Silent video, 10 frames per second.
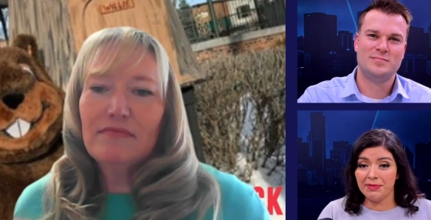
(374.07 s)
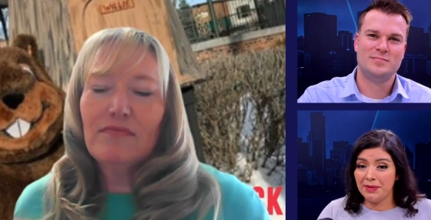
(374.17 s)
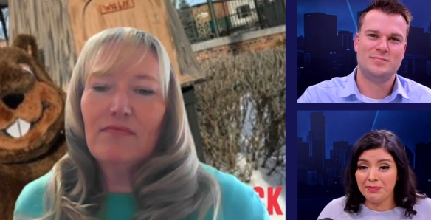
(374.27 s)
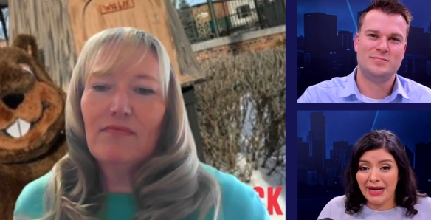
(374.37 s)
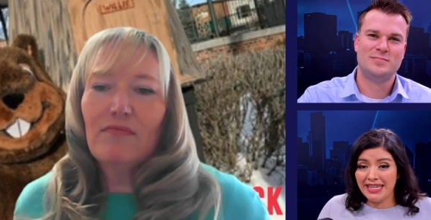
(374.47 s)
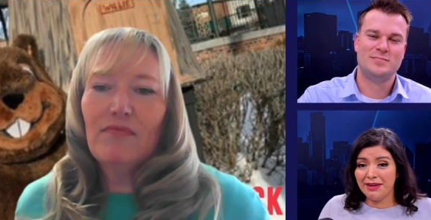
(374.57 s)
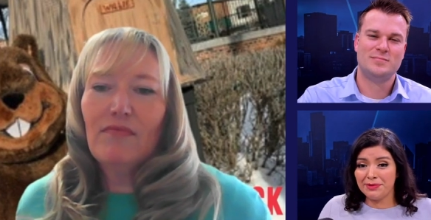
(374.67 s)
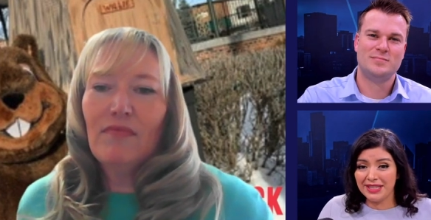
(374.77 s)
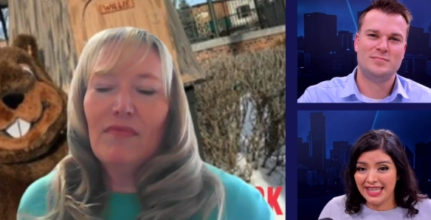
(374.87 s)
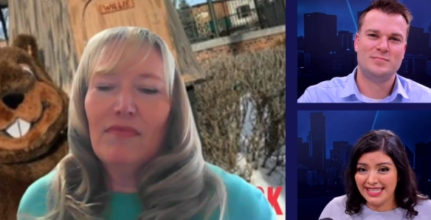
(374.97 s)
Speaker 1: m- might not
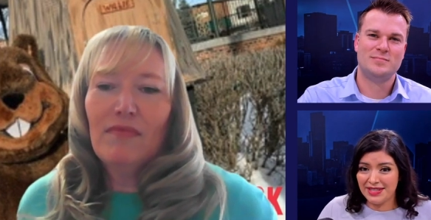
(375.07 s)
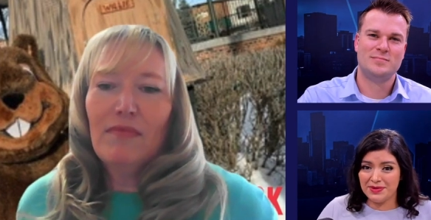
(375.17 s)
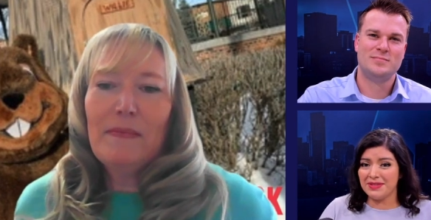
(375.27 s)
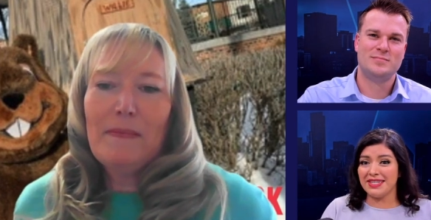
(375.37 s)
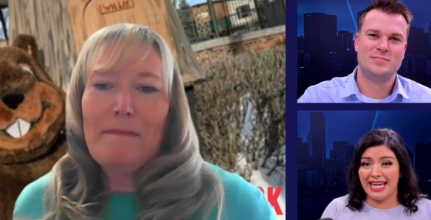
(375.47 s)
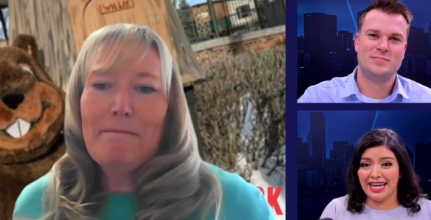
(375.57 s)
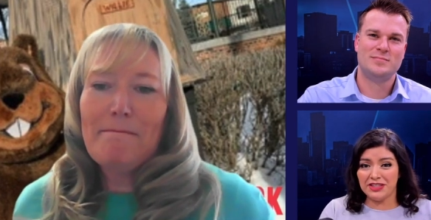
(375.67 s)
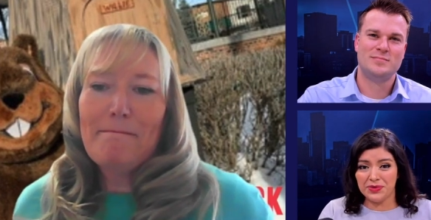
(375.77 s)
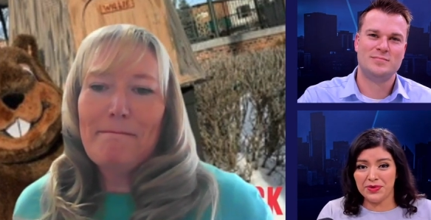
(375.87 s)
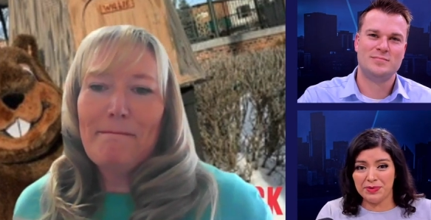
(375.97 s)
realize this is an
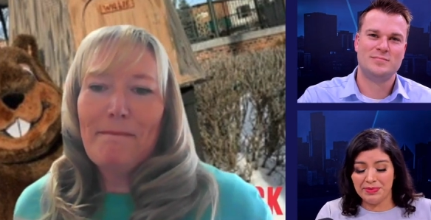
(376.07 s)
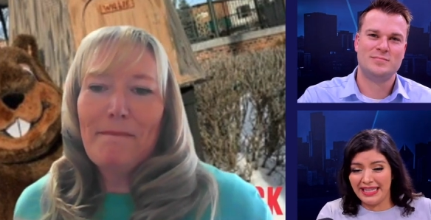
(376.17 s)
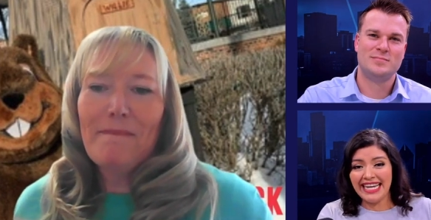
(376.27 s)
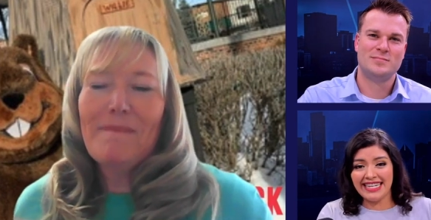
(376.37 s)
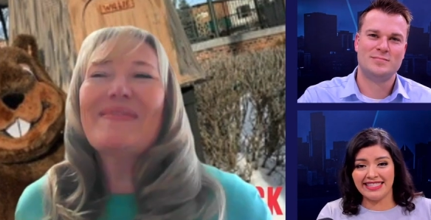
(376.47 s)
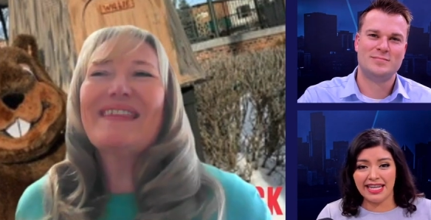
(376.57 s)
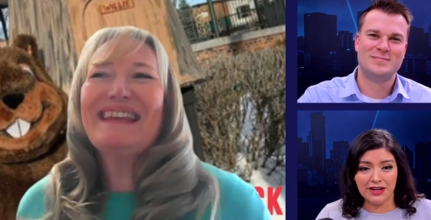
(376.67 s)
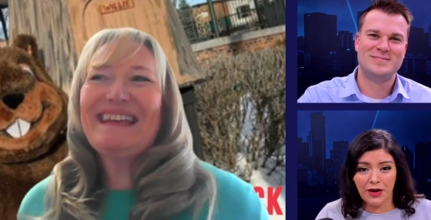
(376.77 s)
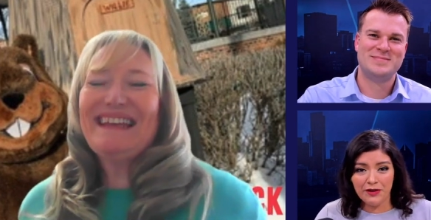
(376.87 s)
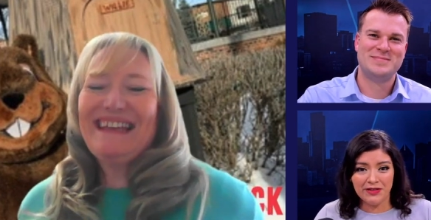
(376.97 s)
actual place they
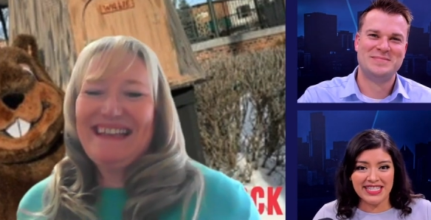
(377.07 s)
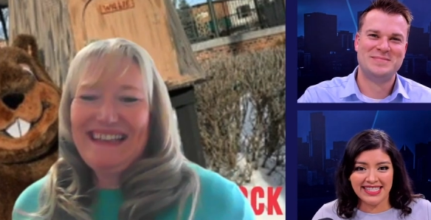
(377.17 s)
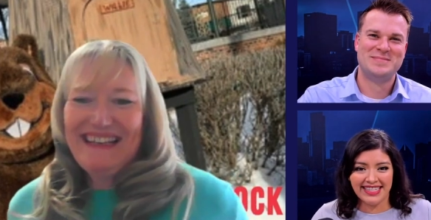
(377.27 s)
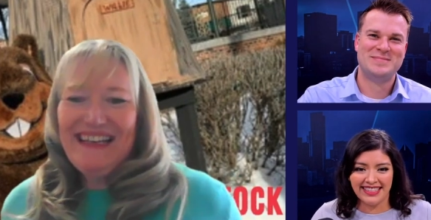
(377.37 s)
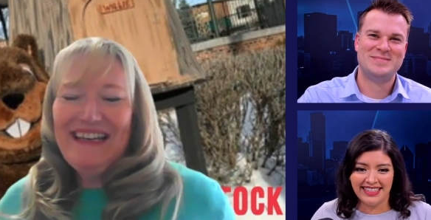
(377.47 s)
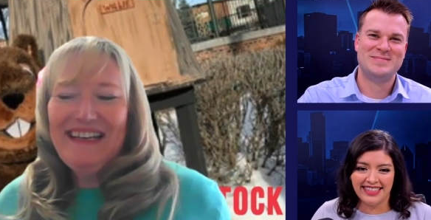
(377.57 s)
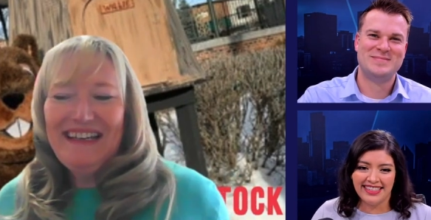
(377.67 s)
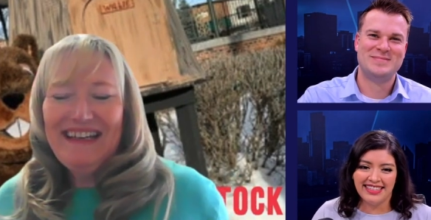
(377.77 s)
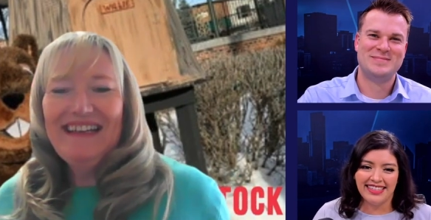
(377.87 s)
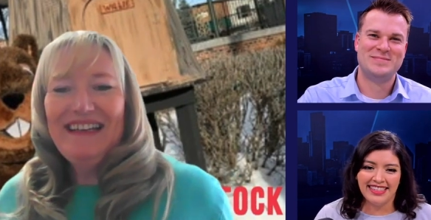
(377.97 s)
could go visit?
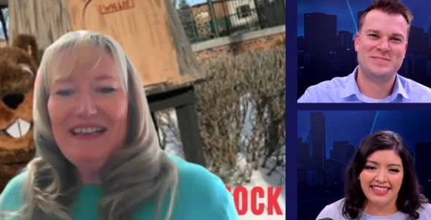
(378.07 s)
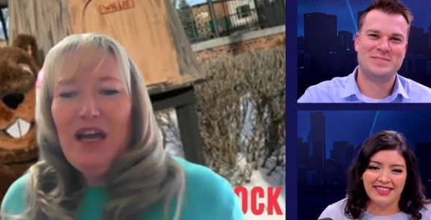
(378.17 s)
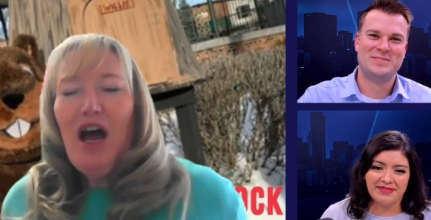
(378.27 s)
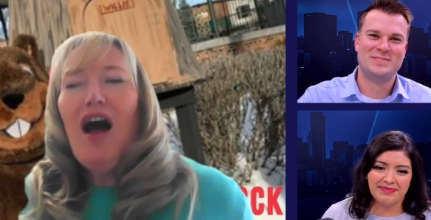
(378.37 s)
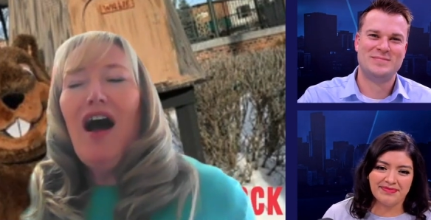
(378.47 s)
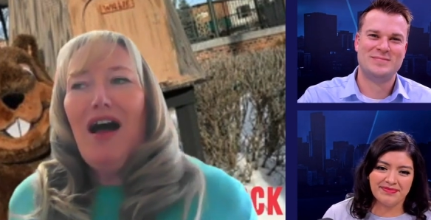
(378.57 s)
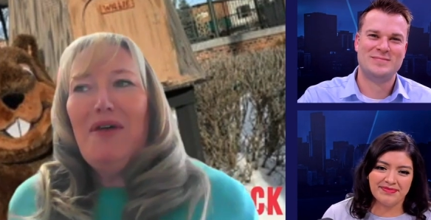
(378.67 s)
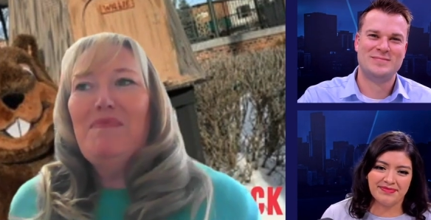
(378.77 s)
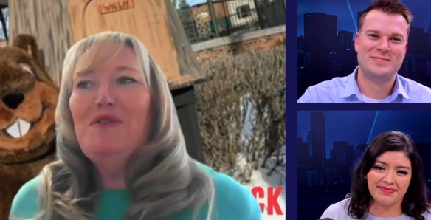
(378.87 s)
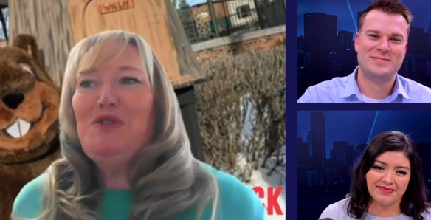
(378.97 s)

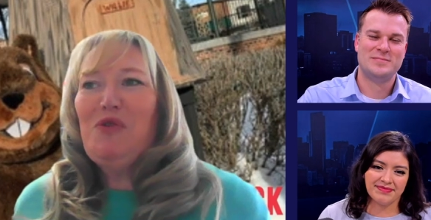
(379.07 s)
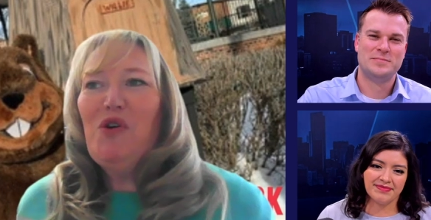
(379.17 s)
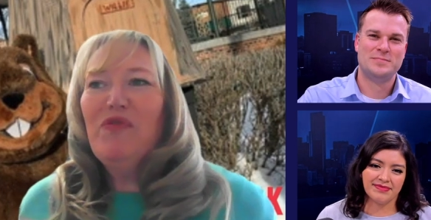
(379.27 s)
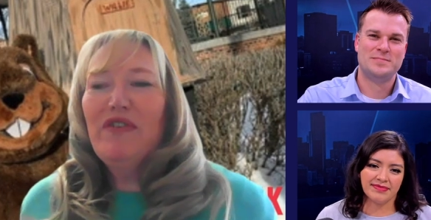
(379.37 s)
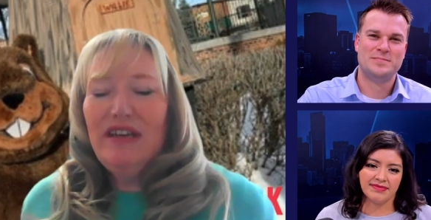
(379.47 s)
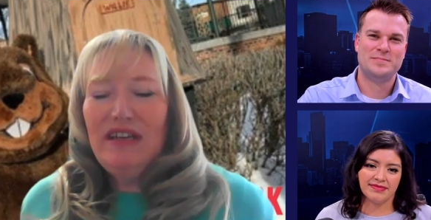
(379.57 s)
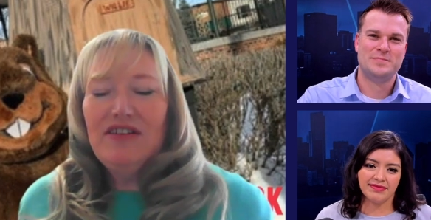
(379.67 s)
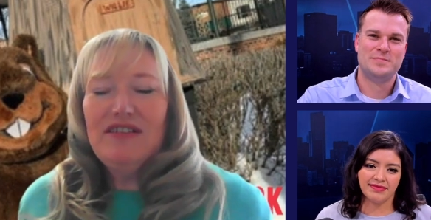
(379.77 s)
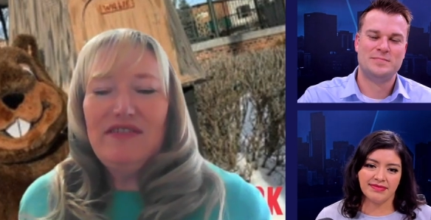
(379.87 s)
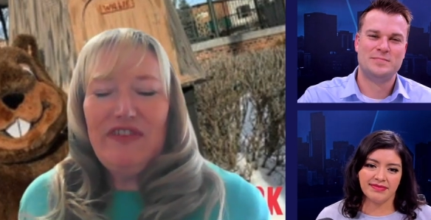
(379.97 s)
Speaker 2: Um, so, over the
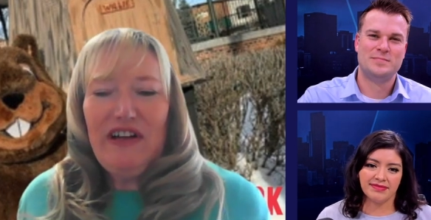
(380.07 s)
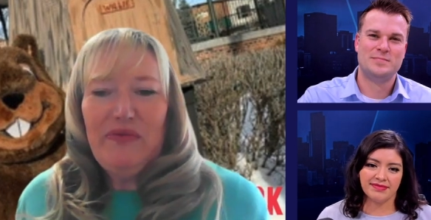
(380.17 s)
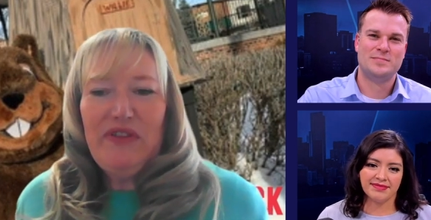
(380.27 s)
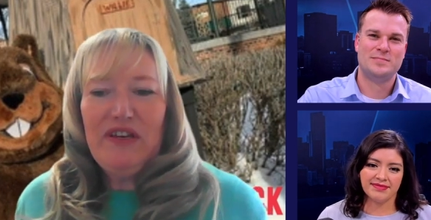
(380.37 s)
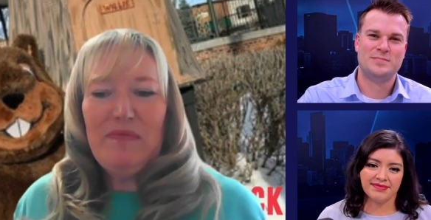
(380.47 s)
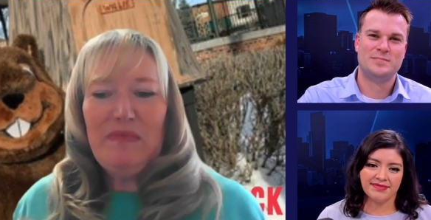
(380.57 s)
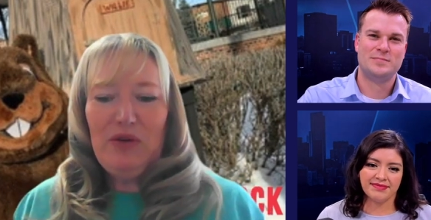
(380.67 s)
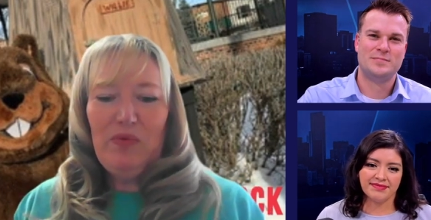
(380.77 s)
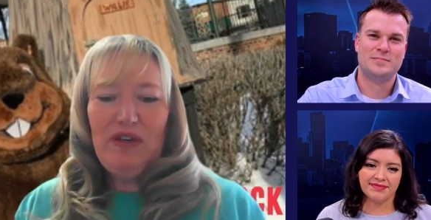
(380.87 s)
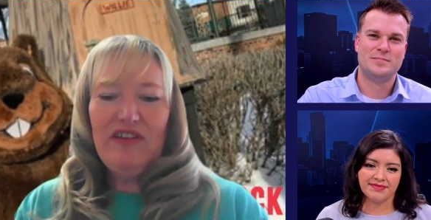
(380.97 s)
years involved with the
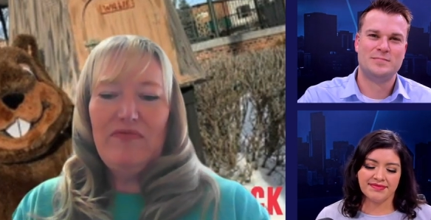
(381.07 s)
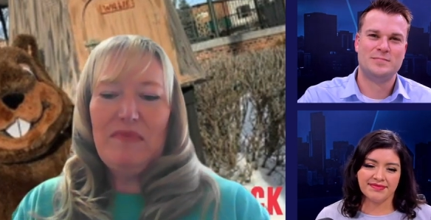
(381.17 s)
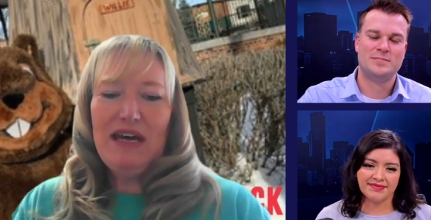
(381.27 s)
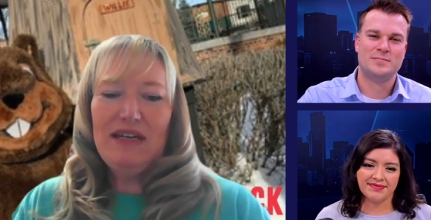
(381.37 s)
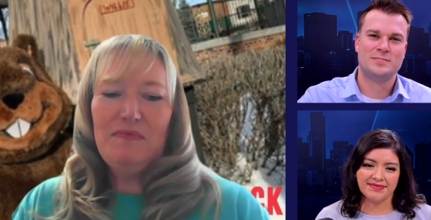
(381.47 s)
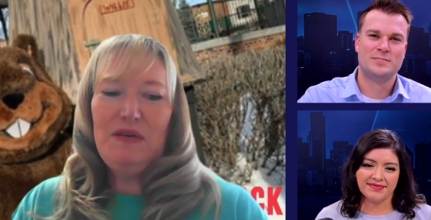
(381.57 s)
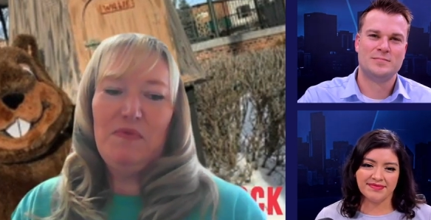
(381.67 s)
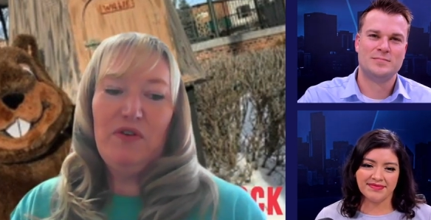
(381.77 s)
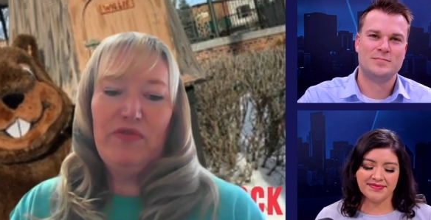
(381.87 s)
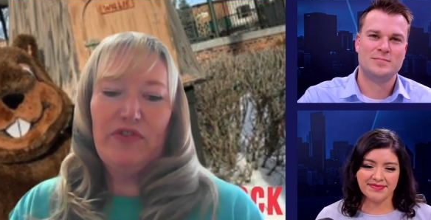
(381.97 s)
committee, we have met
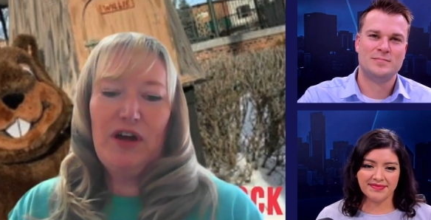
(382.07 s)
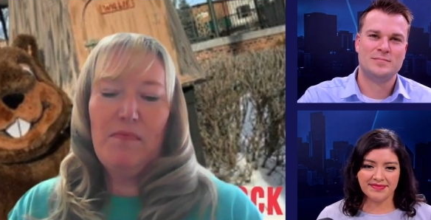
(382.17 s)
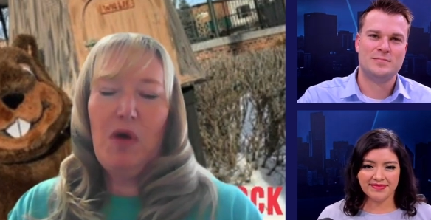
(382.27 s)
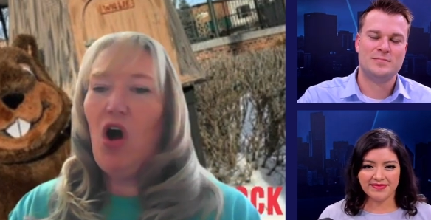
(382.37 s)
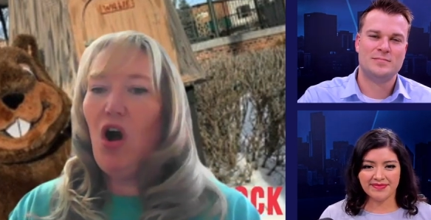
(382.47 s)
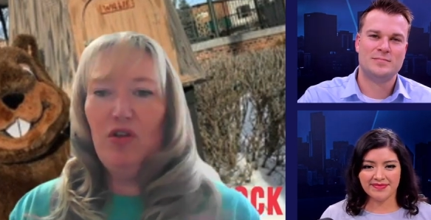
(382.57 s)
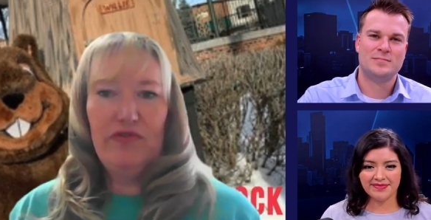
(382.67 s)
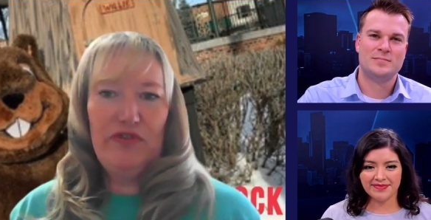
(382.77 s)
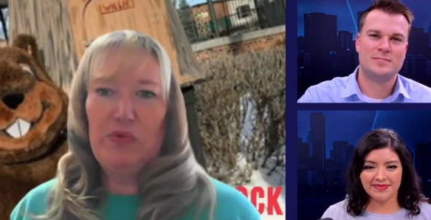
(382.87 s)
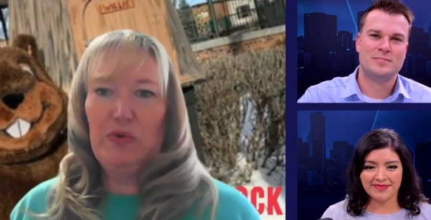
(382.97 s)
people from
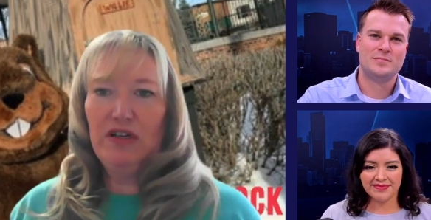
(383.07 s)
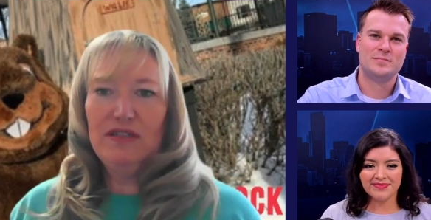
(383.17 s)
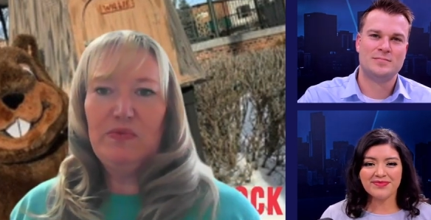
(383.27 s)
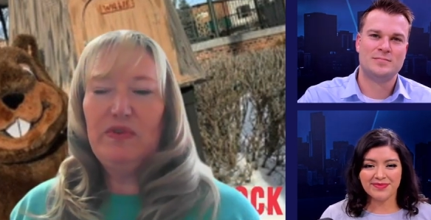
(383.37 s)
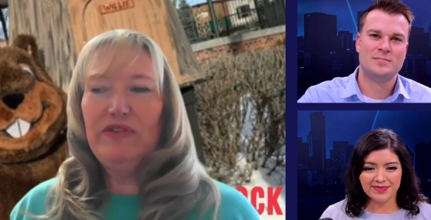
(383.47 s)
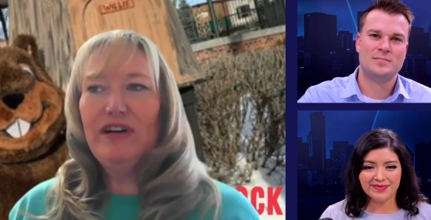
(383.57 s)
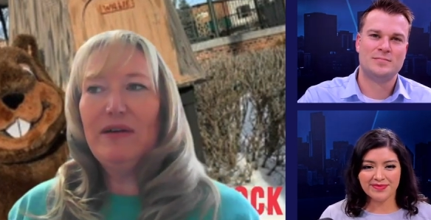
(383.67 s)
all over the world. We've